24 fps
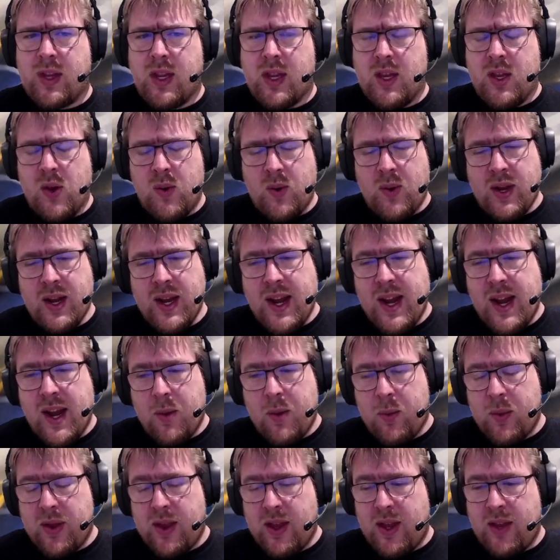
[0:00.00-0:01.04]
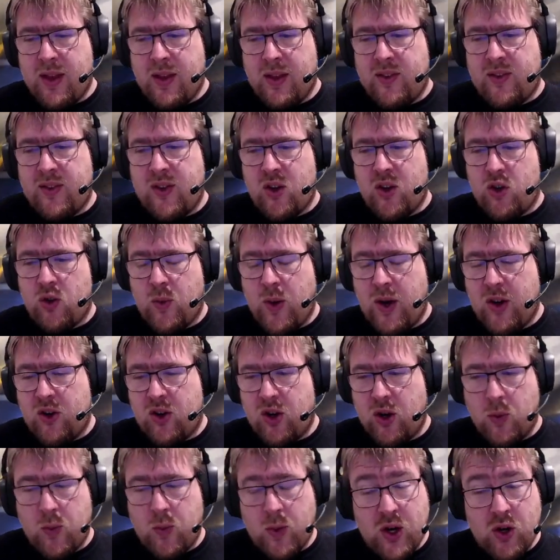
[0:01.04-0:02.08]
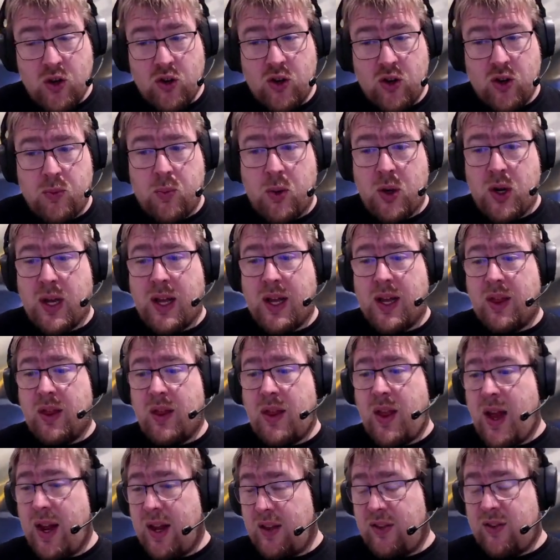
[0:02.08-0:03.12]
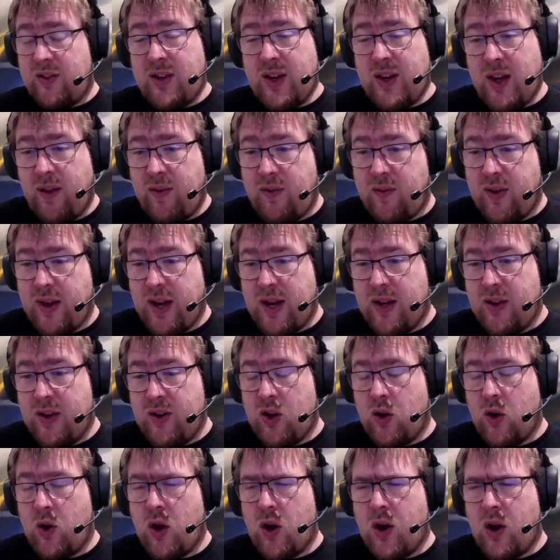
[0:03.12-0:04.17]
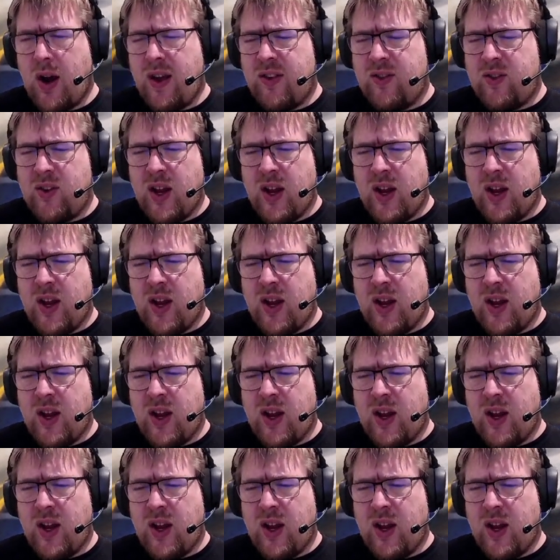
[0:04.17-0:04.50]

you can end up with in this situation where you're just putting a lot of stuff into your archives.